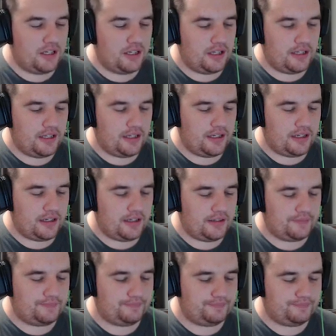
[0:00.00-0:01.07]
Yeah.
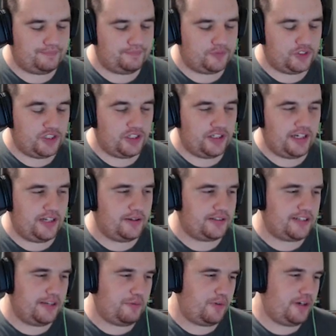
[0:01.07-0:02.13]
So anyway, it's
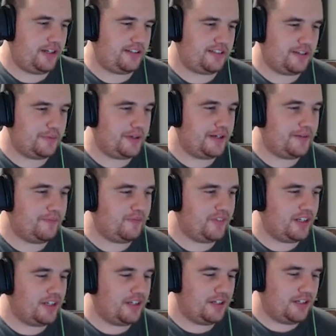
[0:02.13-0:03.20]
gonna be around here somewhere.
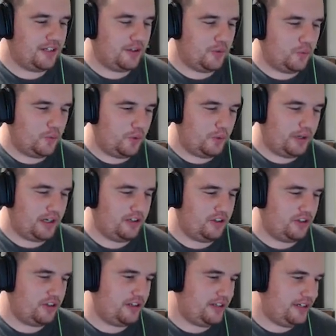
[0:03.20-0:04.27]
What we're gonna do
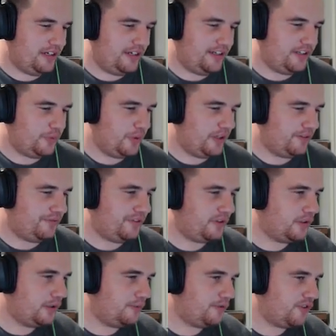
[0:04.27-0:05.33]
today is we're gonna follow
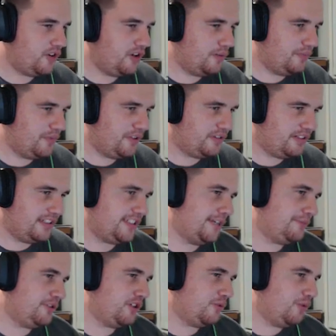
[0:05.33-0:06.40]
up from the last
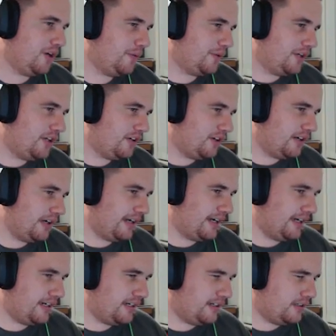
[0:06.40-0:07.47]
episode where we got
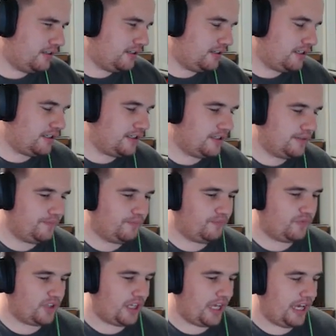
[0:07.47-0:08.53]
our
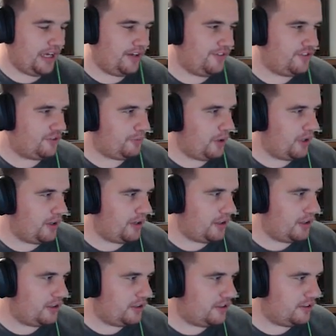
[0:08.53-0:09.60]
cave spider
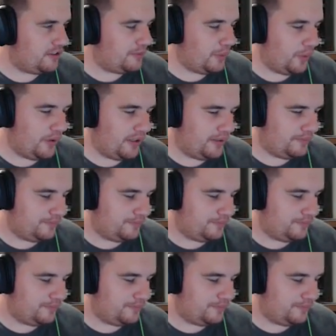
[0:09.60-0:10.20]
spawner,